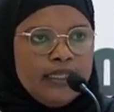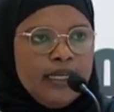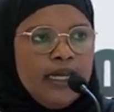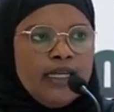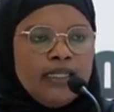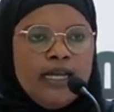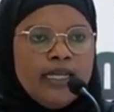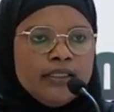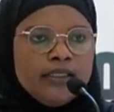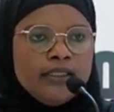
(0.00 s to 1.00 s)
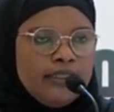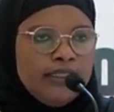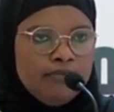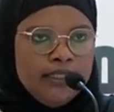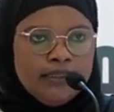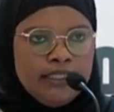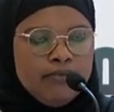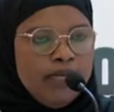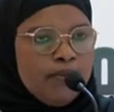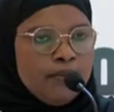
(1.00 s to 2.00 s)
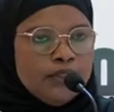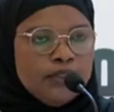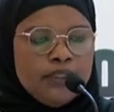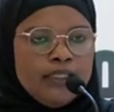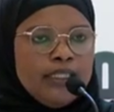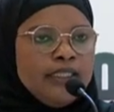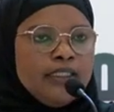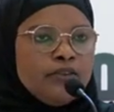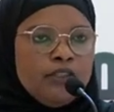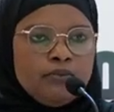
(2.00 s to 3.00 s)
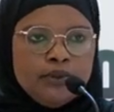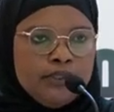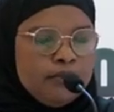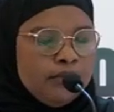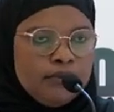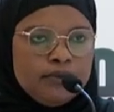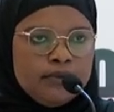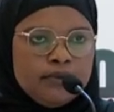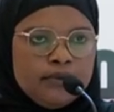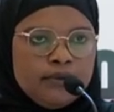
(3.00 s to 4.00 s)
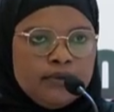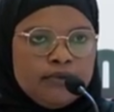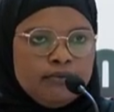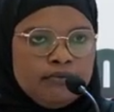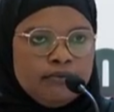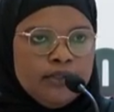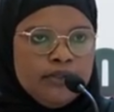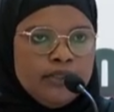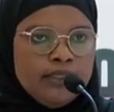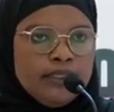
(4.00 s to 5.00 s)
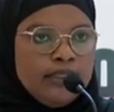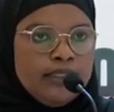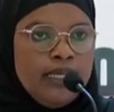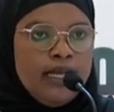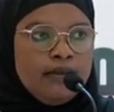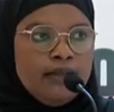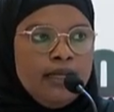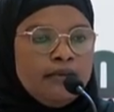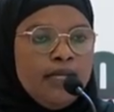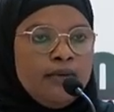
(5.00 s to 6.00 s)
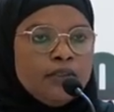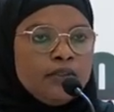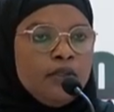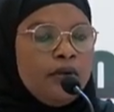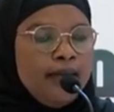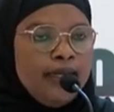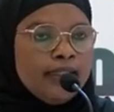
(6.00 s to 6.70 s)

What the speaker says: And I still maintain my position that that is not possible, because there was nowhere that